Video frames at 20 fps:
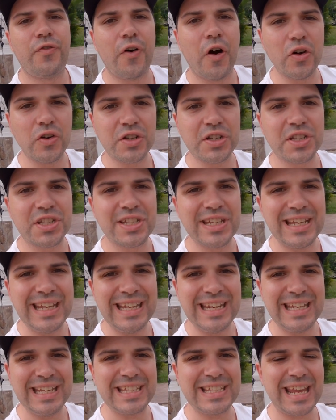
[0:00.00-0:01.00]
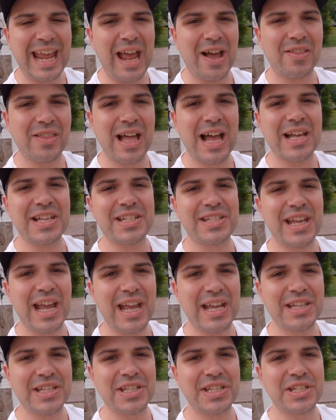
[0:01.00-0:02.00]
folks, it is our last
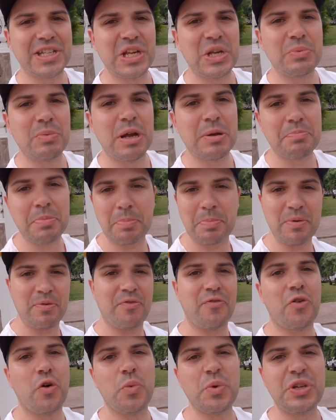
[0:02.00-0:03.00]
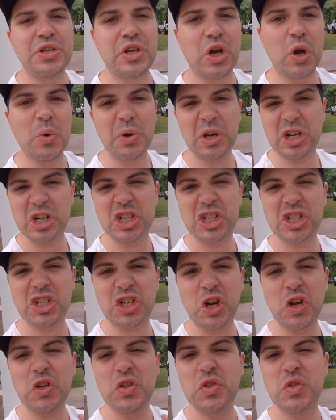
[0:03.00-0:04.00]
day in Siem Reap, but before we go, we're going to
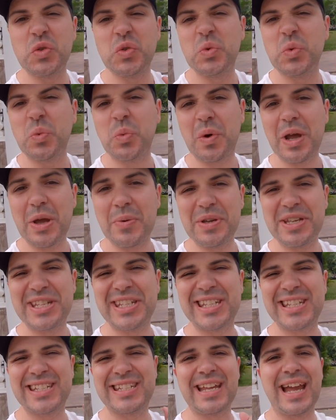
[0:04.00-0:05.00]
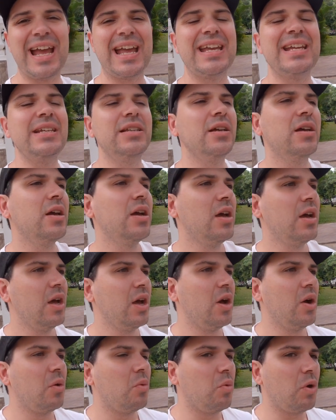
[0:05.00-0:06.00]
show you where we stayed
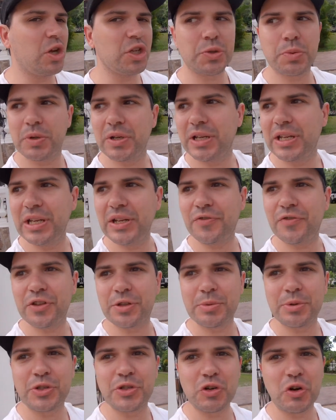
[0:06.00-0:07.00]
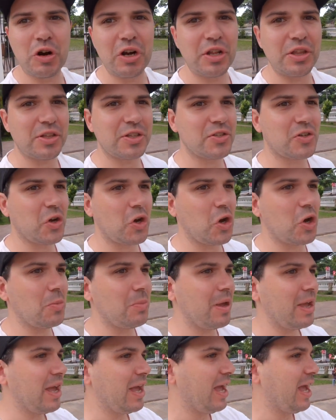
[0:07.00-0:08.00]
whilst we're here for the majority of the
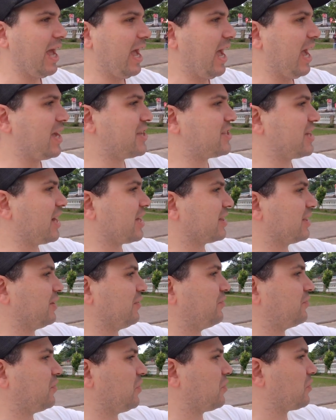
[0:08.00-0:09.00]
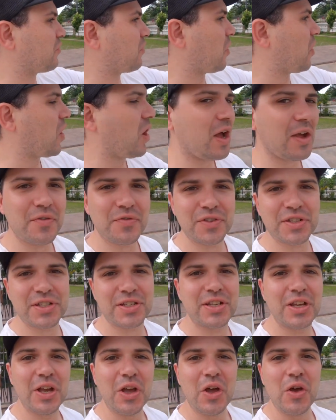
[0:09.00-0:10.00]
time as our lift
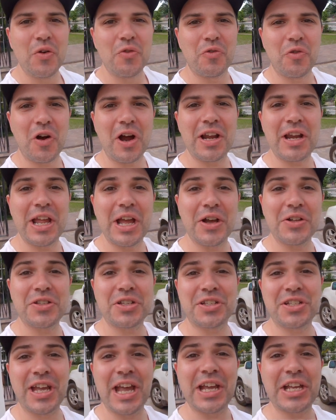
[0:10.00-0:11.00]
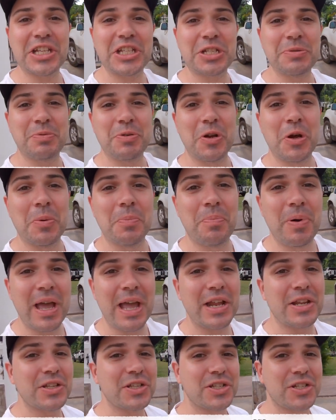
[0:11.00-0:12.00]
arrives right now to take us to Phnom
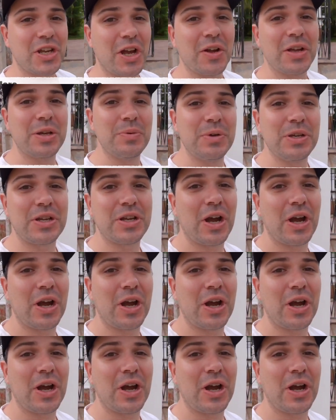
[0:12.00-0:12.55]
Penh. So here we